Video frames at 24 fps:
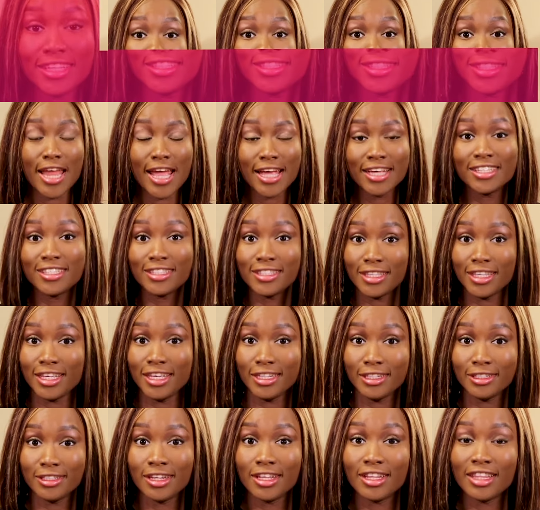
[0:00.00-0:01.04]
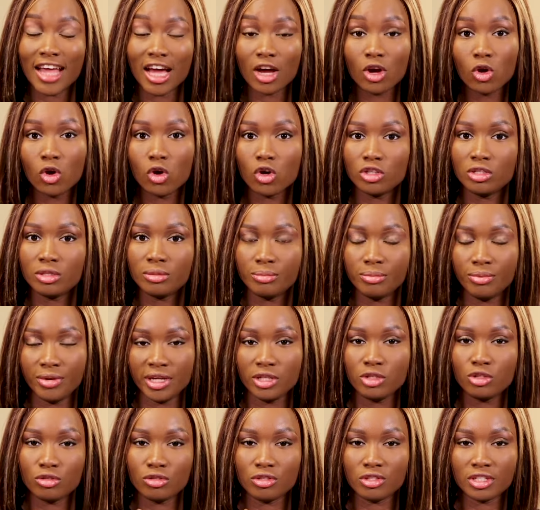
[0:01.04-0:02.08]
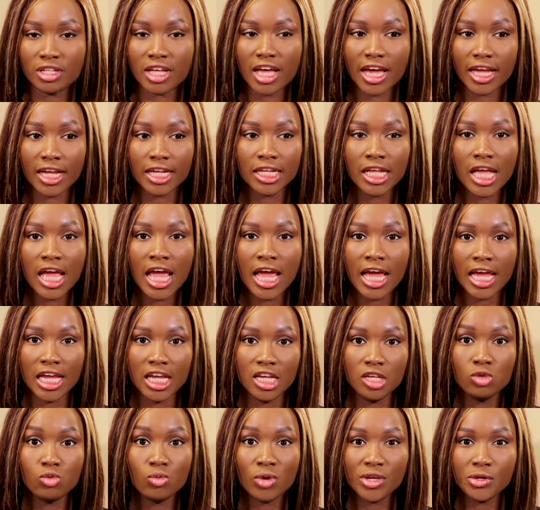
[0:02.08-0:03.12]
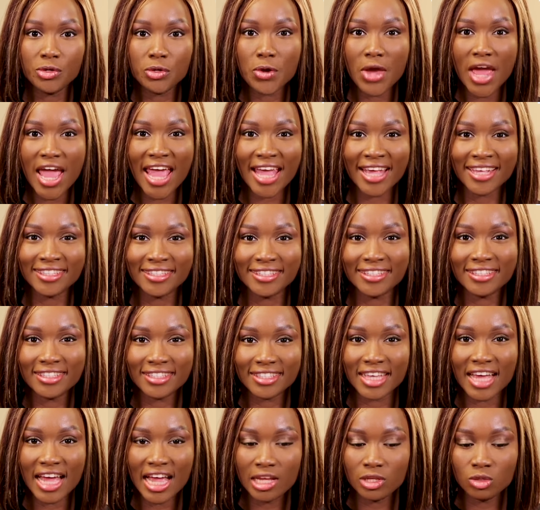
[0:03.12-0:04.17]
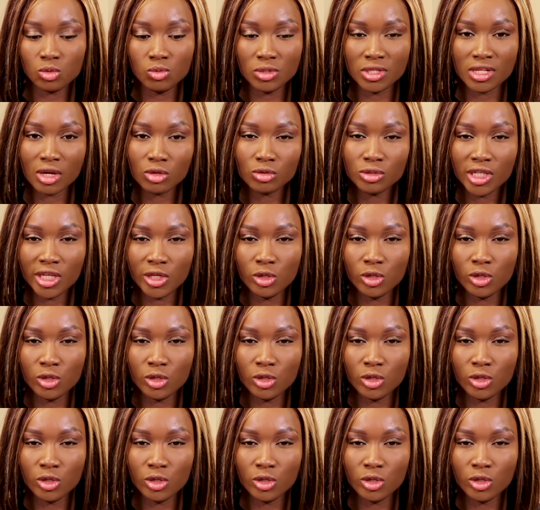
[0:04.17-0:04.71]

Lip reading: next thing that causes breast to sag is when you exercise without a